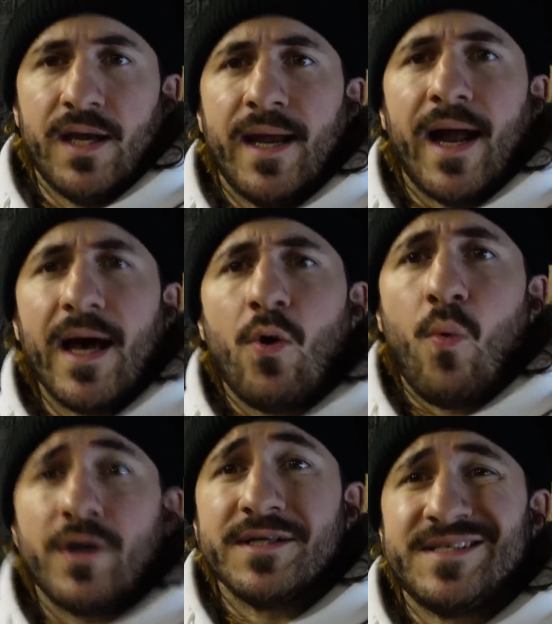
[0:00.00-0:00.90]
and I
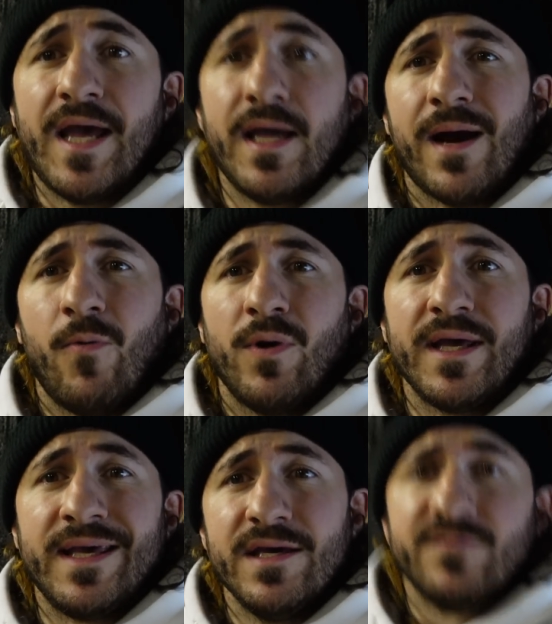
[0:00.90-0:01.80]
don't want to take, I want
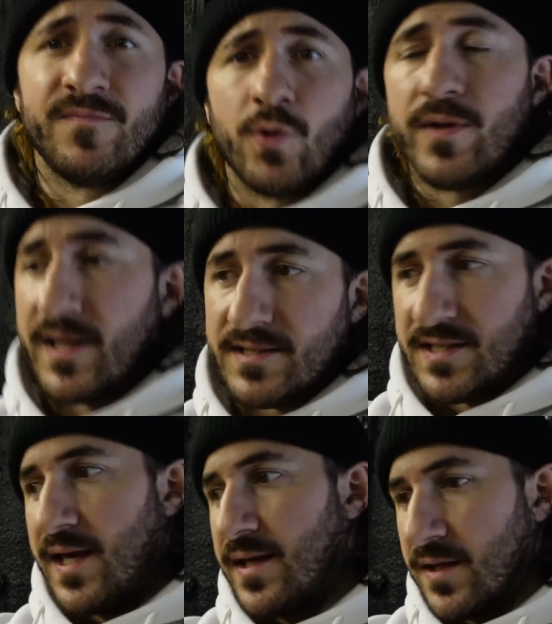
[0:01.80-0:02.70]
to give more than I
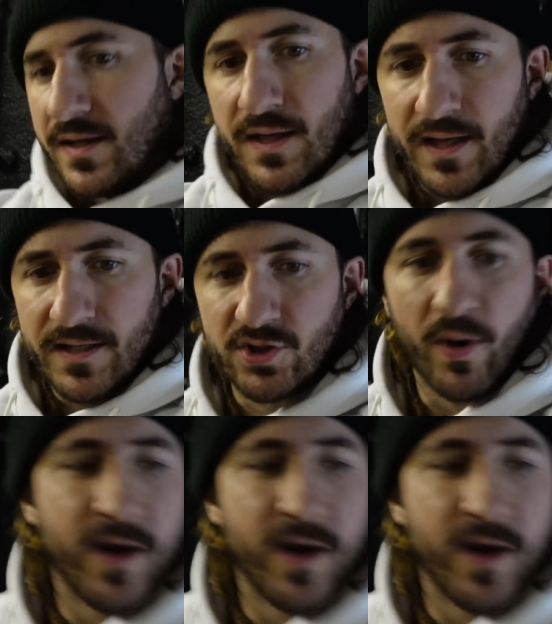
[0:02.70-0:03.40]
take. And so